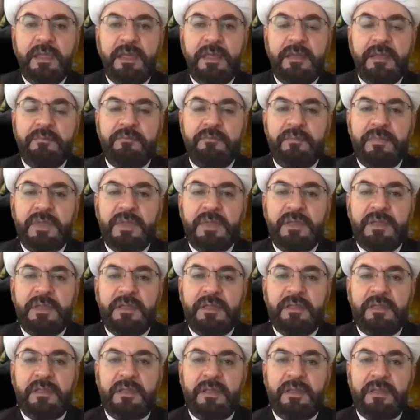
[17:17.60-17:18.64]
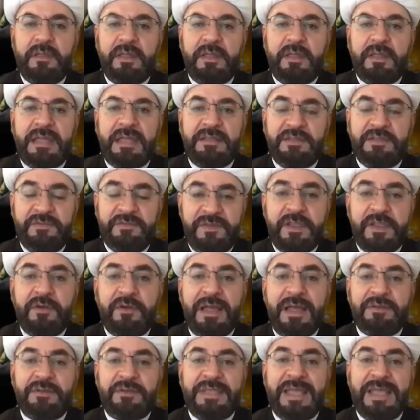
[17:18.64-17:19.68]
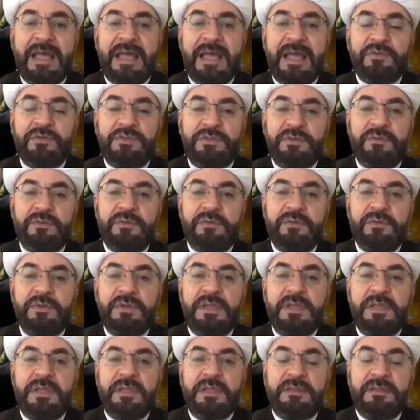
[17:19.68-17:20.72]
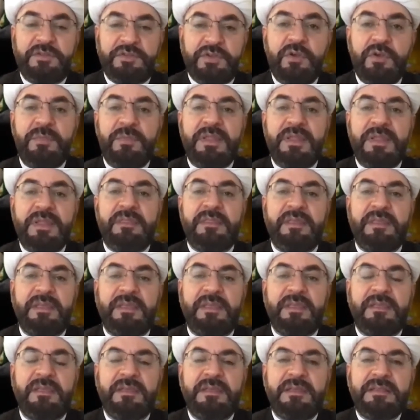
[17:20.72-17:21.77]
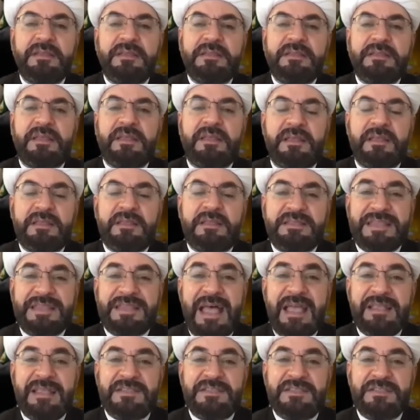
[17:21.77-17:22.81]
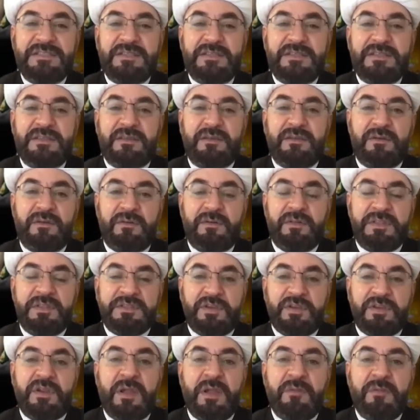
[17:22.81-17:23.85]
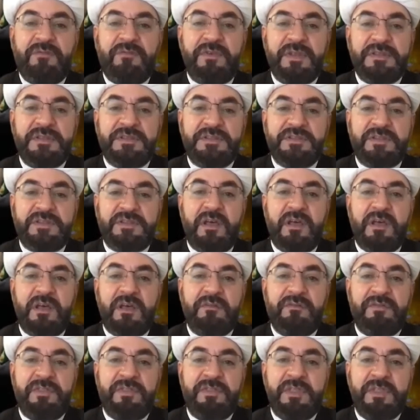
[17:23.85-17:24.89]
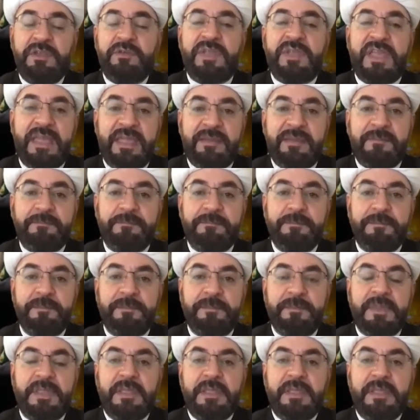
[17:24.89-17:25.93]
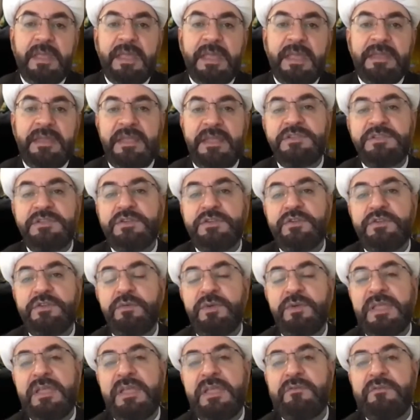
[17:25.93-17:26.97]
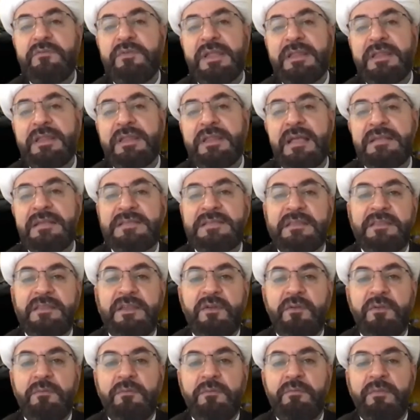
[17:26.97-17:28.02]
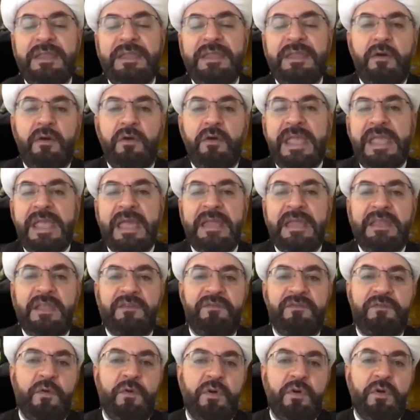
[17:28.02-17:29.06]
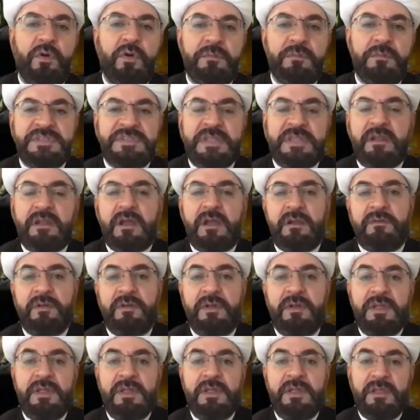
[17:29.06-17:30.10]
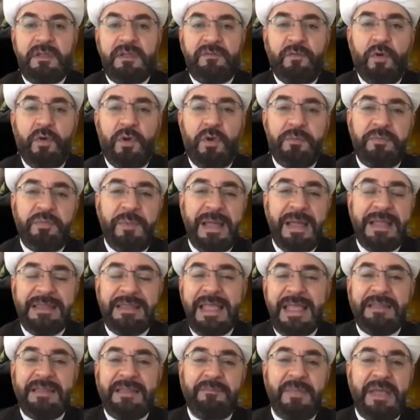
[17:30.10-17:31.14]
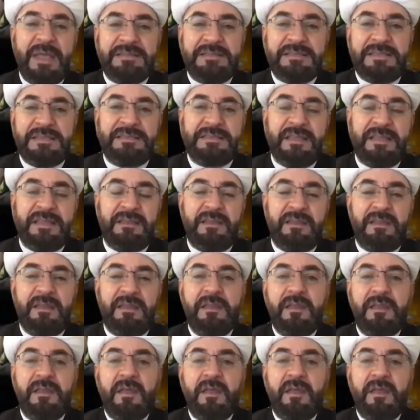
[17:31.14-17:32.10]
to figure out how to determine the size or the circumference of the UK. And in so doing, he realized that there are many organic forms that are formed by land masses that